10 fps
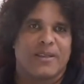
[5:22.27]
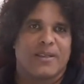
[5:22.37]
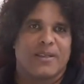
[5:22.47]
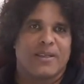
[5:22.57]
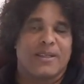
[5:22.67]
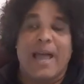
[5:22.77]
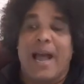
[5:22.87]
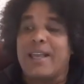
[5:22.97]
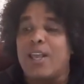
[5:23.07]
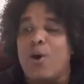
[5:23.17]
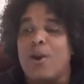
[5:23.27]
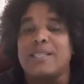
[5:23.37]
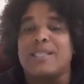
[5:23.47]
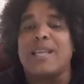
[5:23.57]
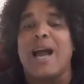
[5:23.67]
Donkey only
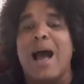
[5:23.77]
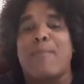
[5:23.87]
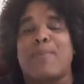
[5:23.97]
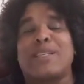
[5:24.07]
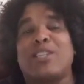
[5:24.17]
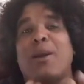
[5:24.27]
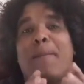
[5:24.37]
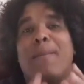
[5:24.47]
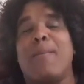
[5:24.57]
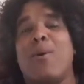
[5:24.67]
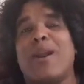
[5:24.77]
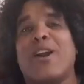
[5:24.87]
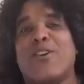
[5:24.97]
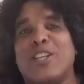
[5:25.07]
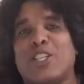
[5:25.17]
see a opposition member with a
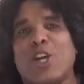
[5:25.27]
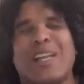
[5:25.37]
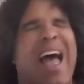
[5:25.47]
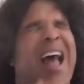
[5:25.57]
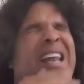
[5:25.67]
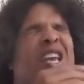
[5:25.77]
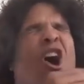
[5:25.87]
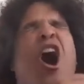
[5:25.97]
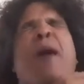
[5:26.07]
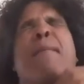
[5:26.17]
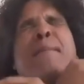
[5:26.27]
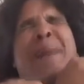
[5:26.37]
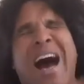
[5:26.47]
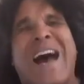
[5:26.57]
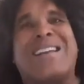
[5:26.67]
green shot and he gone
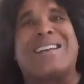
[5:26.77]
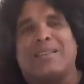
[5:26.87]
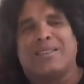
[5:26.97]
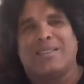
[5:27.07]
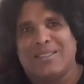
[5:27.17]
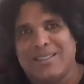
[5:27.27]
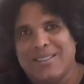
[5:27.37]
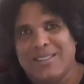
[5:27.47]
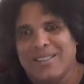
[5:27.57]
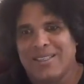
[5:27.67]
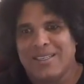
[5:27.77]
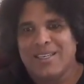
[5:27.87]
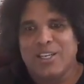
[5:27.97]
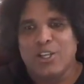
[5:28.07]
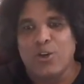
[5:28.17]
mad.
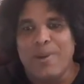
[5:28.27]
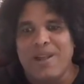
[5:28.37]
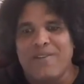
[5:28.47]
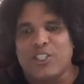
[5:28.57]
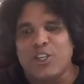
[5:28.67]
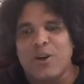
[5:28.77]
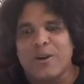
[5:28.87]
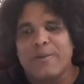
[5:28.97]
You believe his joke?